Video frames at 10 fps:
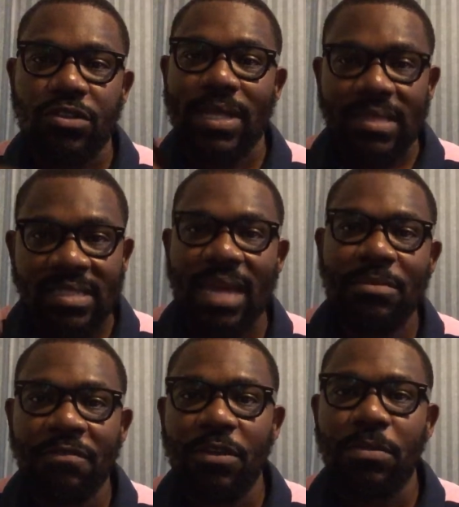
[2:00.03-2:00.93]
so at the
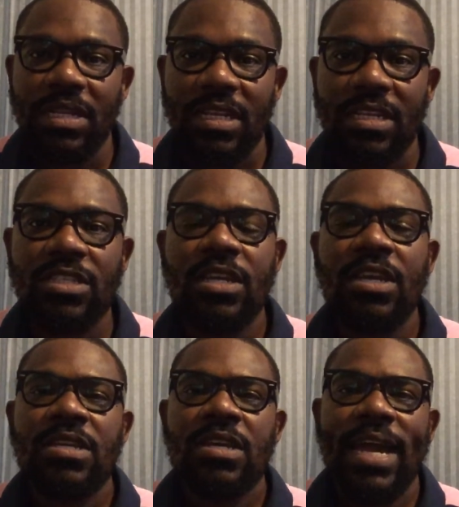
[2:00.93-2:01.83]
time of filming this,
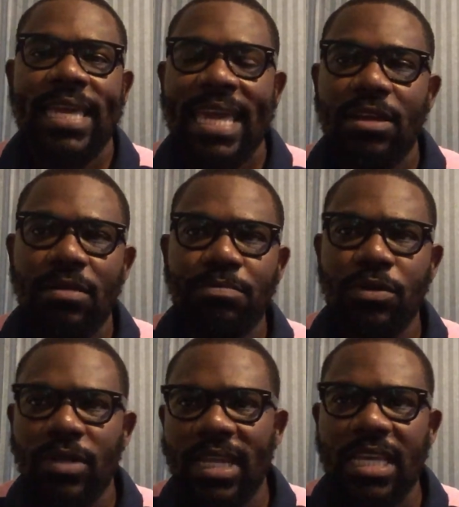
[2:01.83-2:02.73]
I cannot
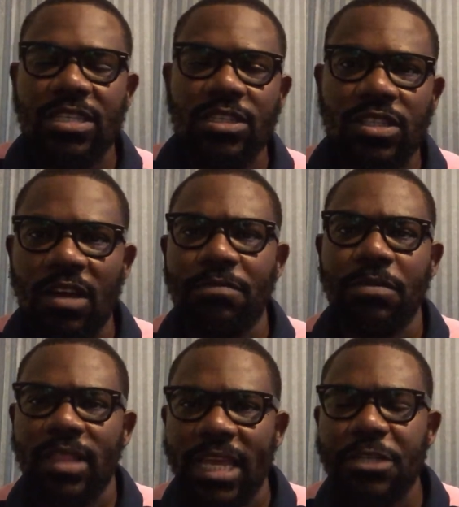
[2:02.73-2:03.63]
put links and stuff,
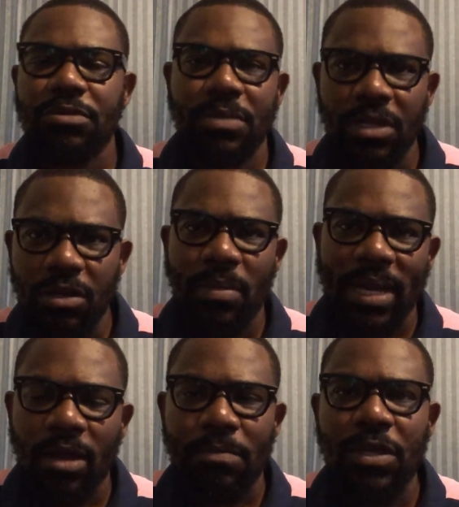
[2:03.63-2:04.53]
but later I'm going to go on my
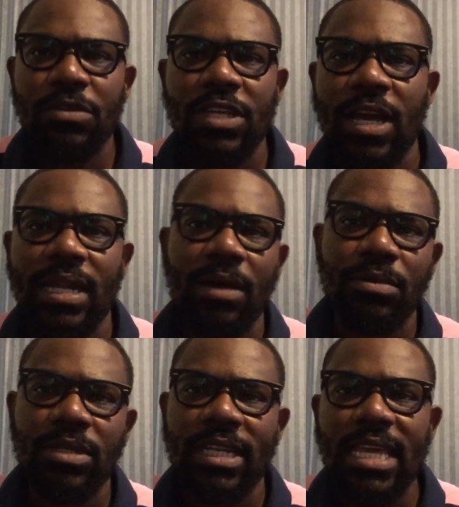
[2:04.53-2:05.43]
computer and I
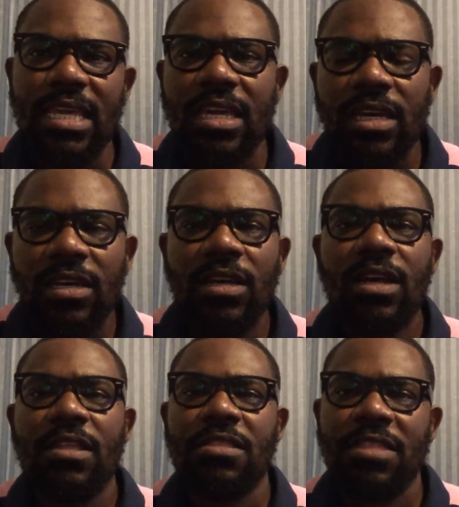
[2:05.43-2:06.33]
would link
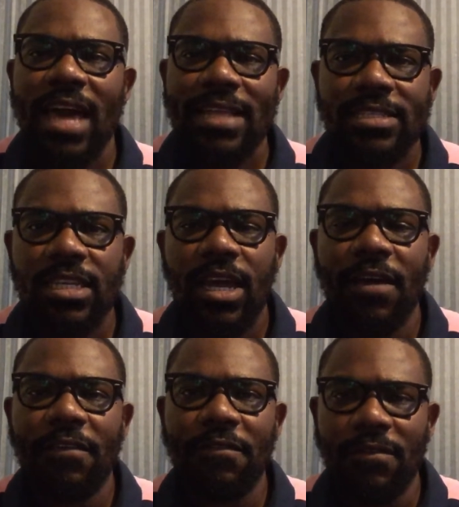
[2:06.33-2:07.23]
that,
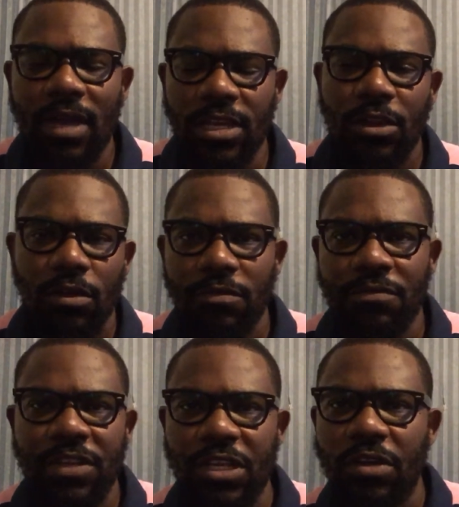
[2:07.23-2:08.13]

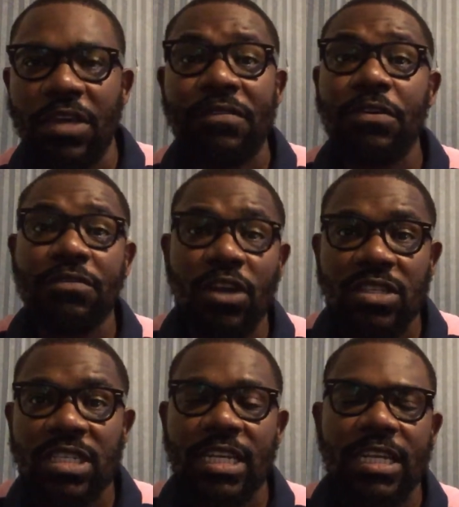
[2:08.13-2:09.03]
video. If you've not
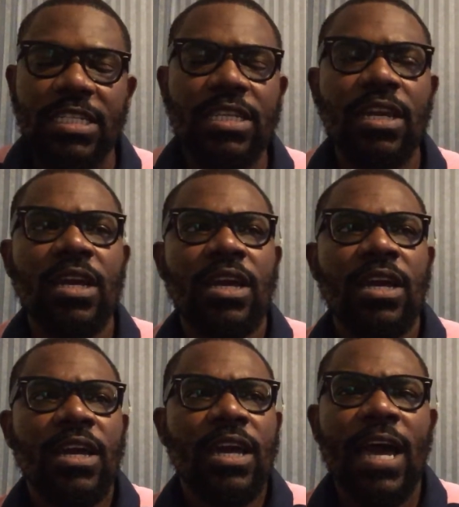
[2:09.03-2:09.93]
seen it,
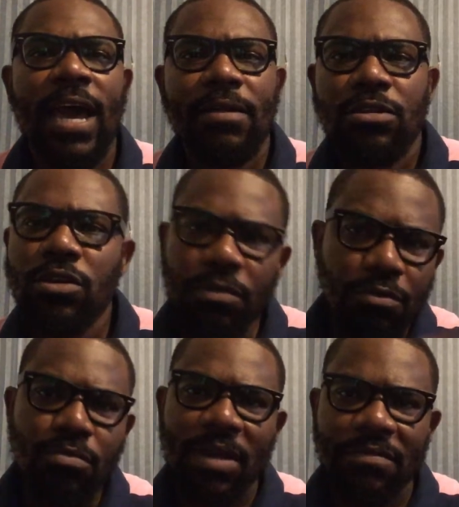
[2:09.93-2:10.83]
look
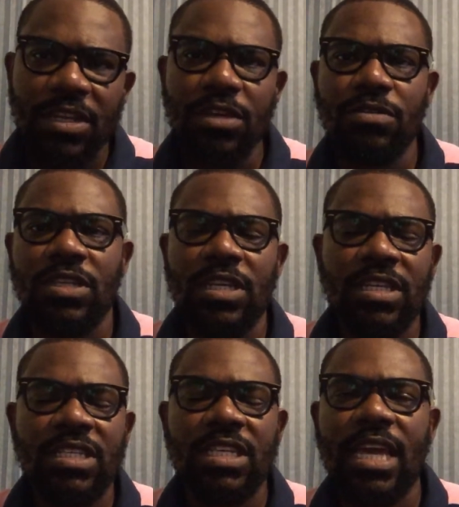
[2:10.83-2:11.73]
through my videos.
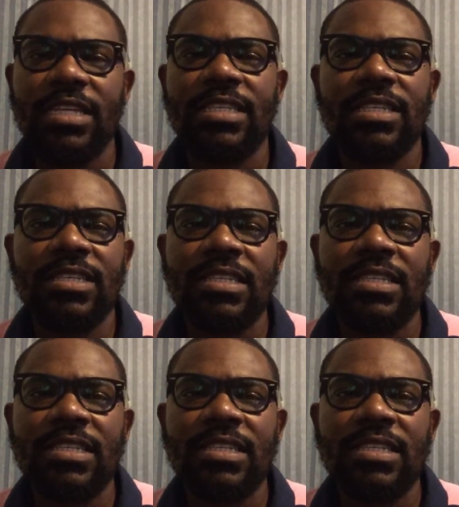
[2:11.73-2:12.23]
It says,